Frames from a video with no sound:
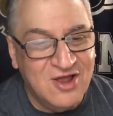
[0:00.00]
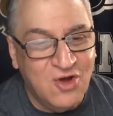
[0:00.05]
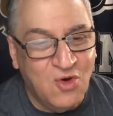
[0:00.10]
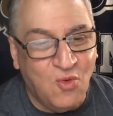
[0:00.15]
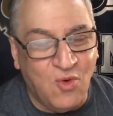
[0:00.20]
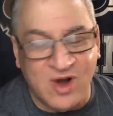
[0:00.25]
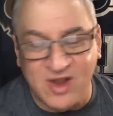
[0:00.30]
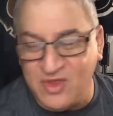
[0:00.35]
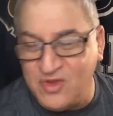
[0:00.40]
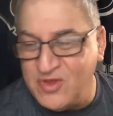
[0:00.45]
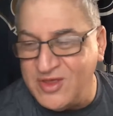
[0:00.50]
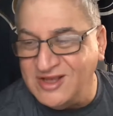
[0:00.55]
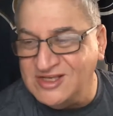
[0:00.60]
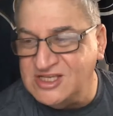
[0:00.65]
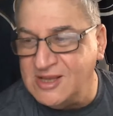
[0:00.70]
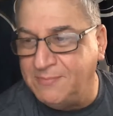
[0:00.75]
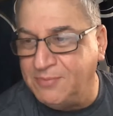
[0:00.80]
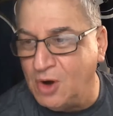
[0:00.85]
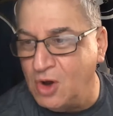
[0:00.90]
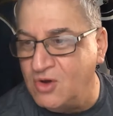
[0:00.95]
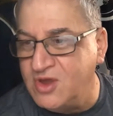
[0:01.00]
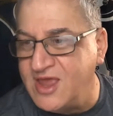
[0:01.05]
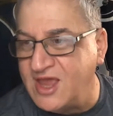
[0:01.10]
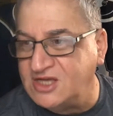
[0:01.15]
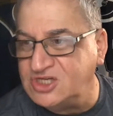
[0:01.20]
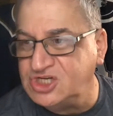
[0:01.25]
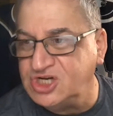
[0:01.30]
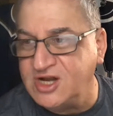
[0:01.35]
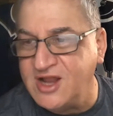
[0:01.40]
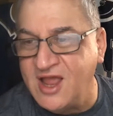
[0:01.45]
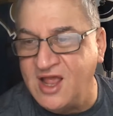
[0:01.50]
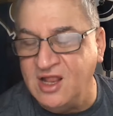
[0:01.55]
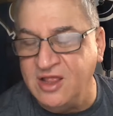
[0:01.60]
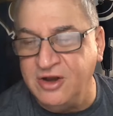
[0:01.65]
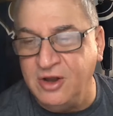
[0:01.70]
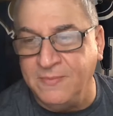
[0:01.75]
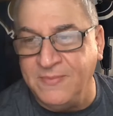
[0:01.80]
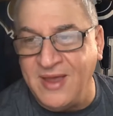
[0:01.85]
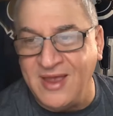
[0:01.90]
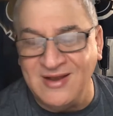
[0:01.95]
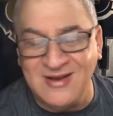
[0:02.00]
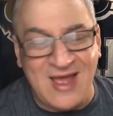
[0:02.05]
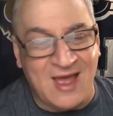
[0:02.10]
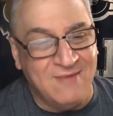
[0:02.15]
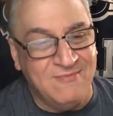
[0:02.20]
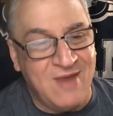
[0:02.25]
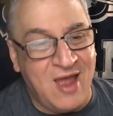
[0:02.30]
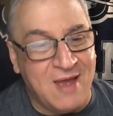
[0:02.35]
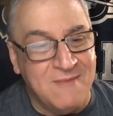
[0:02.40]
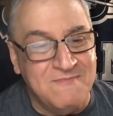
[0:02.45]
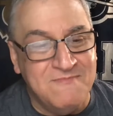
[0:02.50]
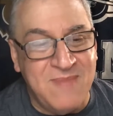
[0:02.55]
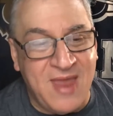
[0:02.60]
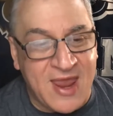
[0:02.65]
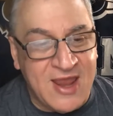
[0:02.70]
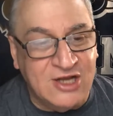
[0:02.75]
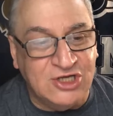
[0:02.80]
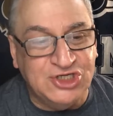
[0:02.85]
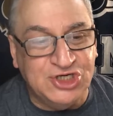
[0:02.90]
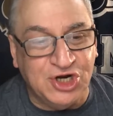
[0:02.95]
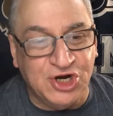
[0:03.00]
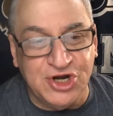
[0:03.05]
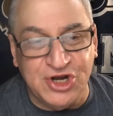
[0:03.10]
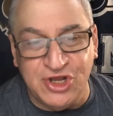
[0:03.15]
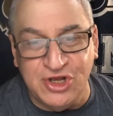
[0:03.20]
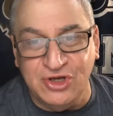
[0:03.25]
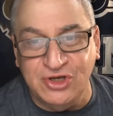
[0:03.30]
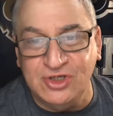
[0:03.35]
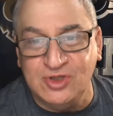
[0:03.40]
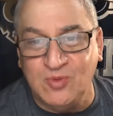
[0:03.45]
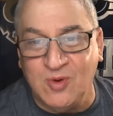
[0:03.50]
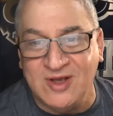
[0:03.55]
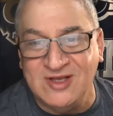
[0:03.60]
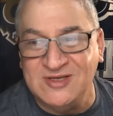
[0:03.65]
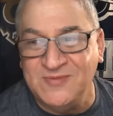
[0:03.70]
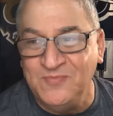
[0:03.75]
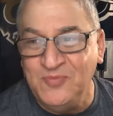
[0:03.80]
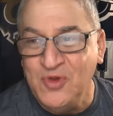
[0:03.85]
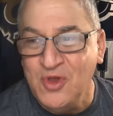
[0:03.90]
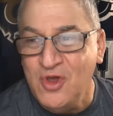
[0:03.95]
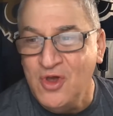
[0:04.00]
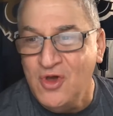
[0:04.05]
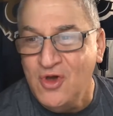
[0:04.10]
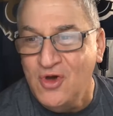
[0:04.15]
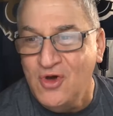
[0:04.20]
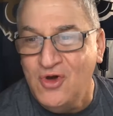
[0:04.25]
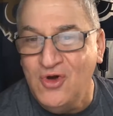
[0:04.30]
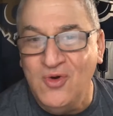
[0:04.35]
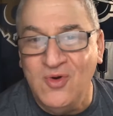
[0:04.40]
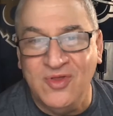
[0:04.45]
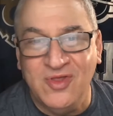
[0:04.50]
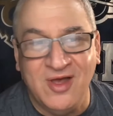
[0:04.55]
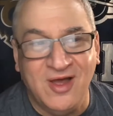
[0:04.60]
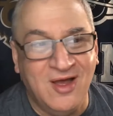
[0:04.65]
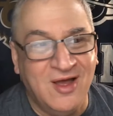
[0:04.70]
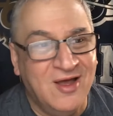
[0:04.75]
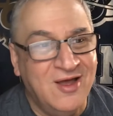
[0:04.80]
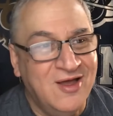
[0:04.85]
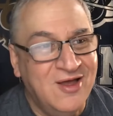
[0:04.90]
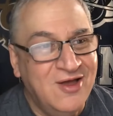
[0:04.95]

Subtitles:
one of the things that broke yesterday a little bit, not major news, was who are the